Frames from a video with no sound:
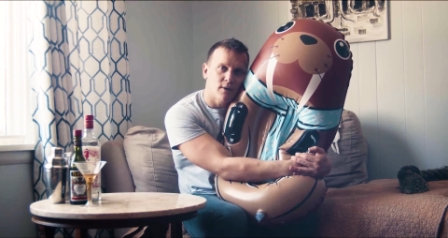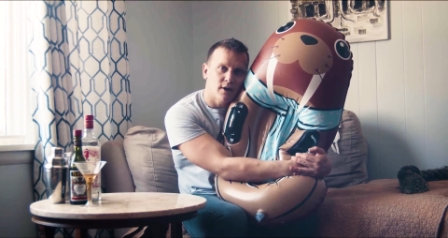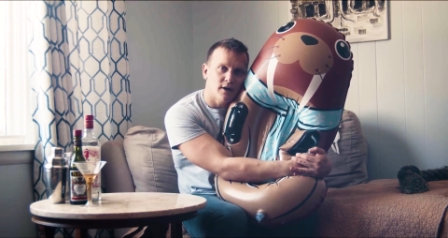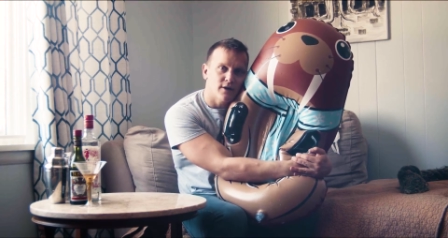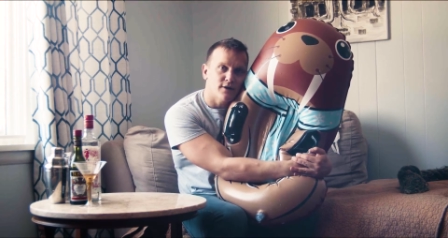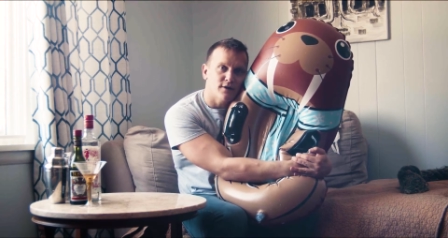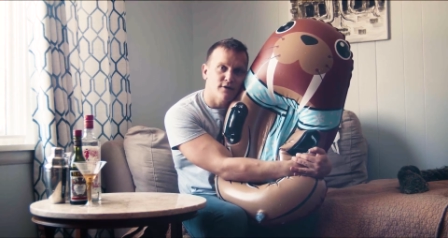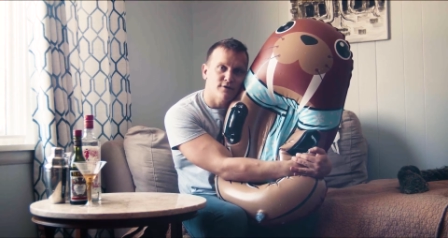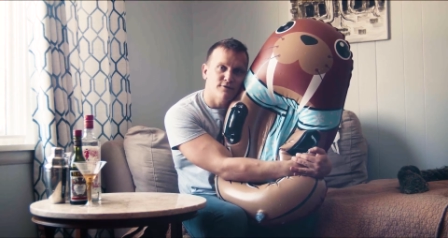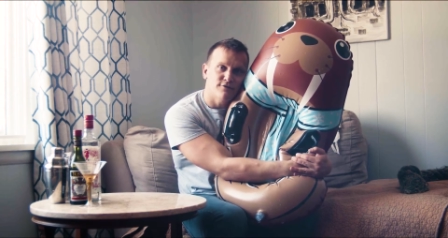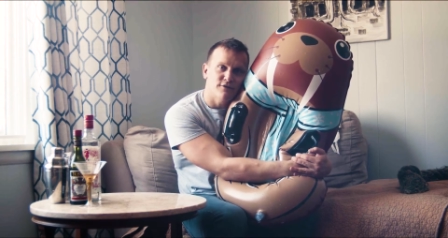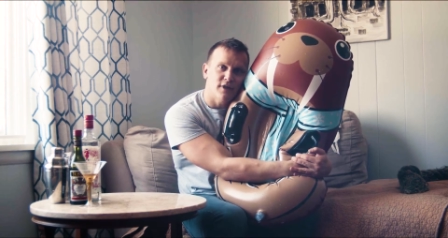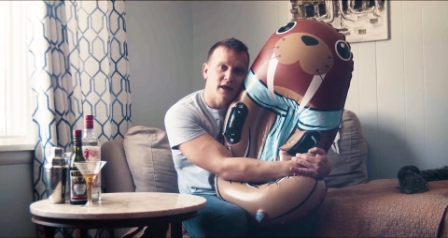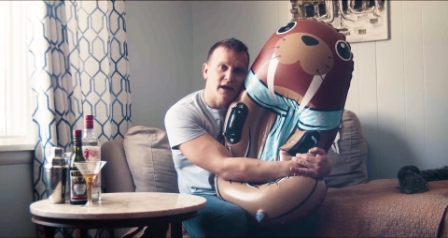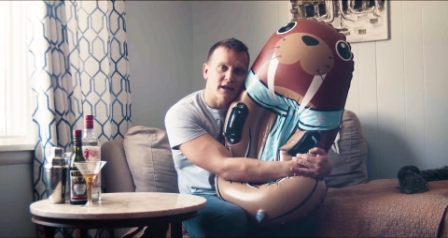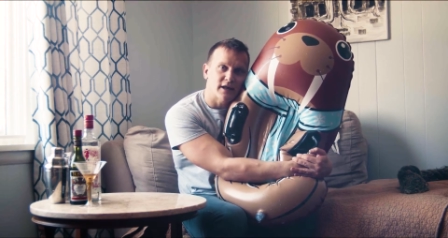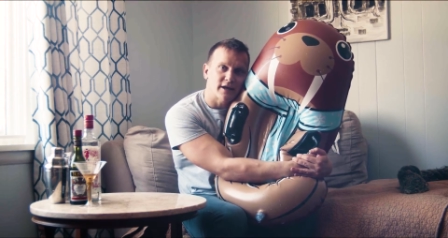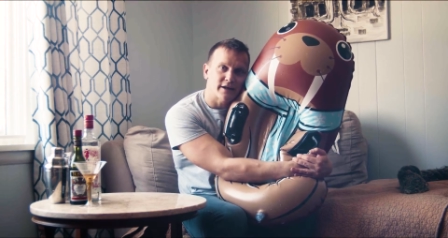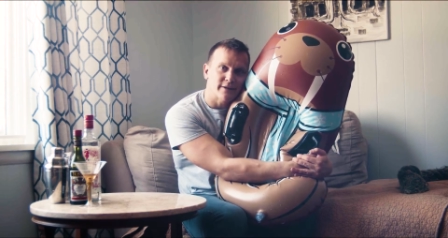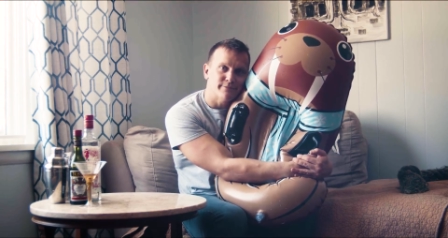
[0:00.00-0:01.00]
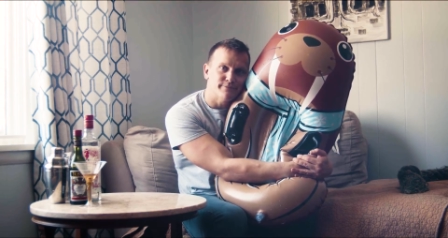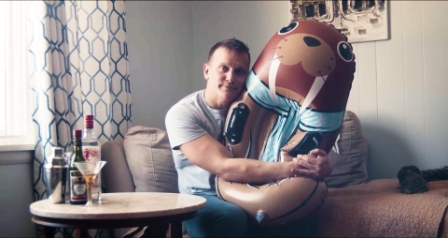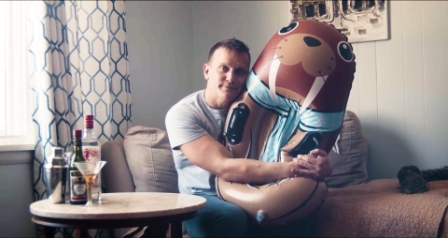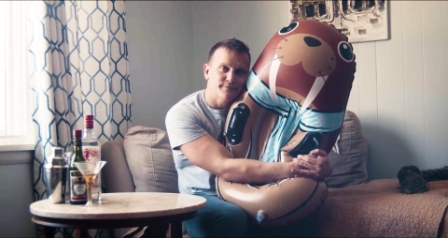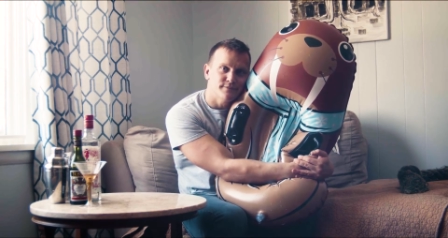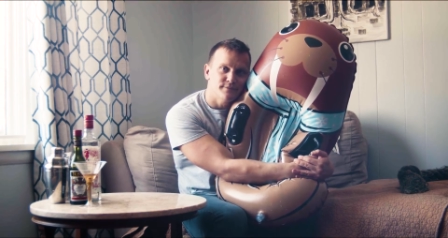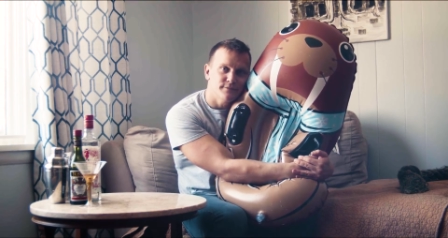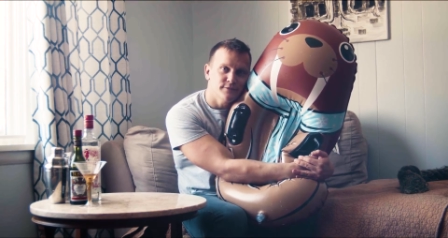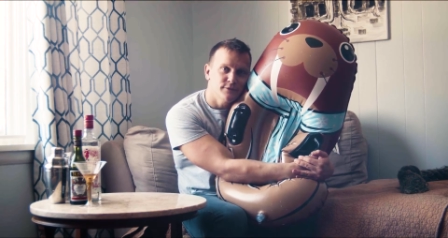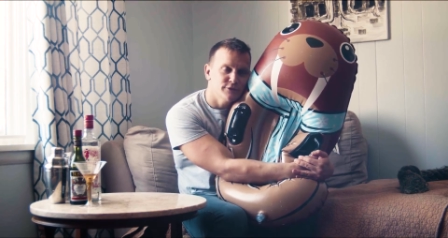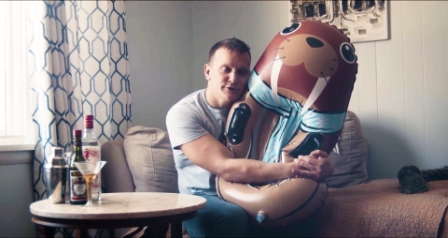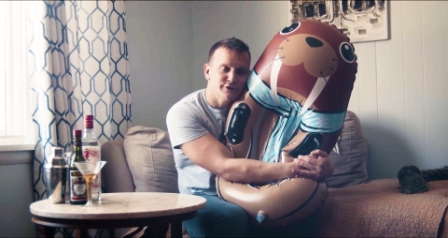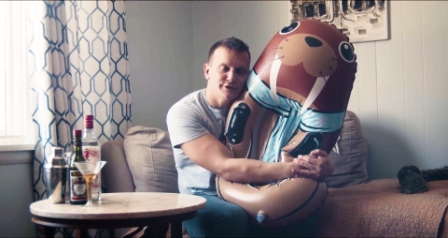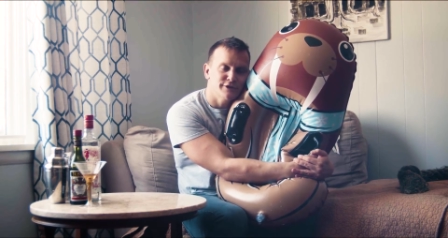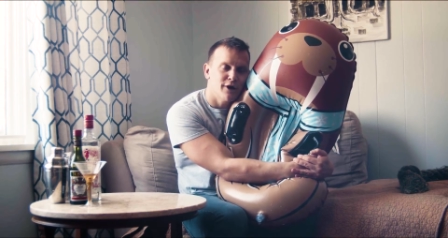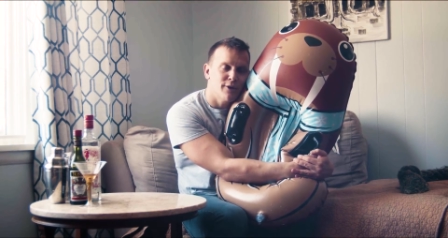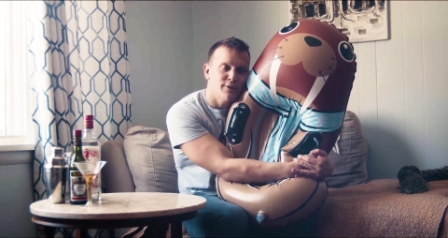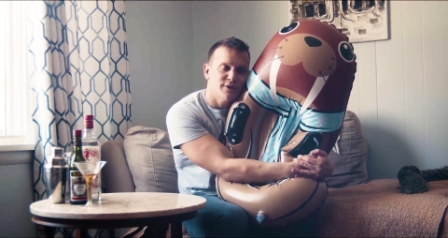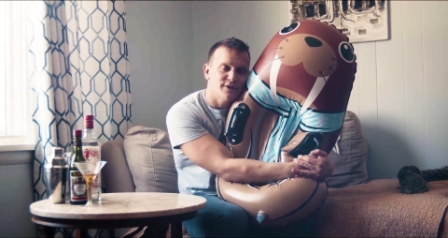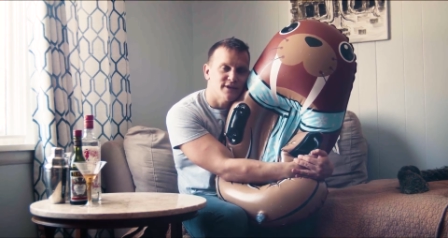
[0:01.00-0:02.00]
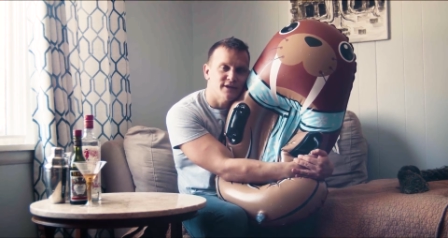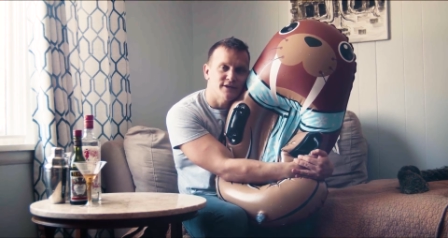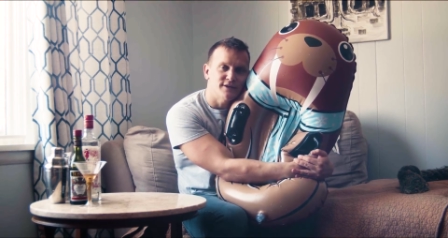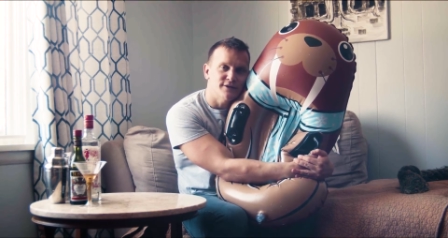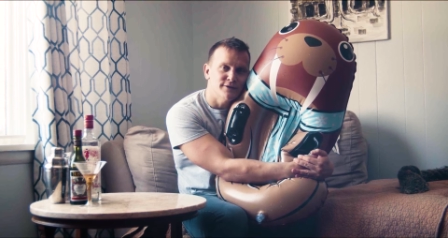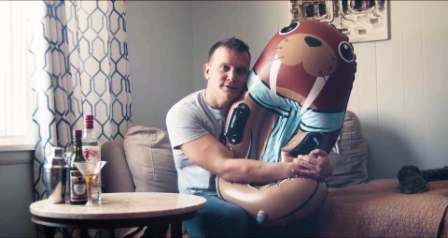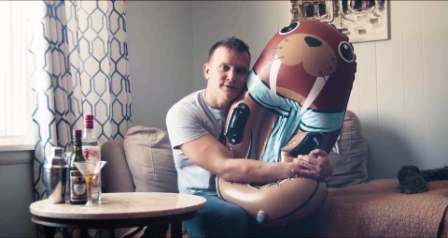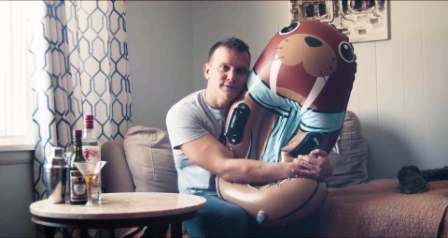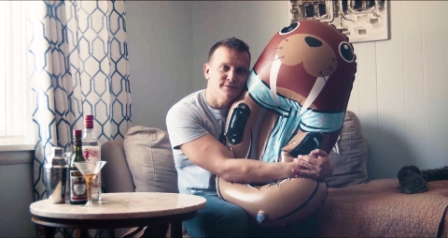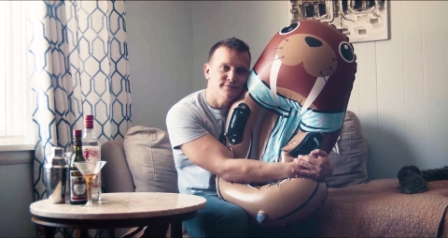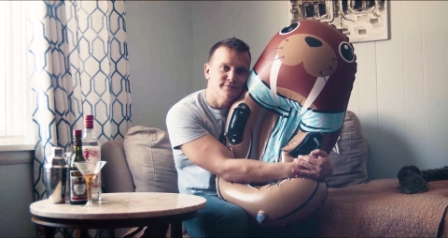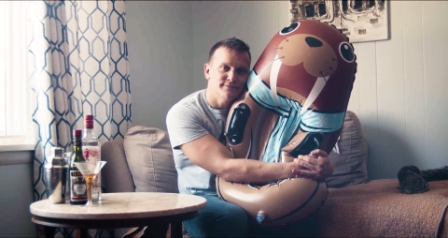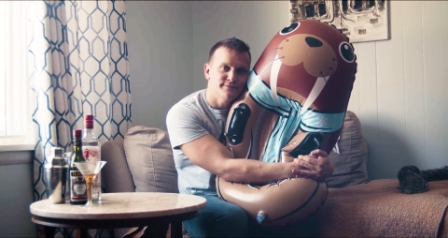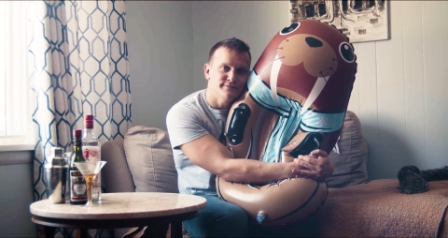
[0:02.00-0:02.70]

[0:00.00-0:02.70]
about where you're inflating them. You just go with it, dude.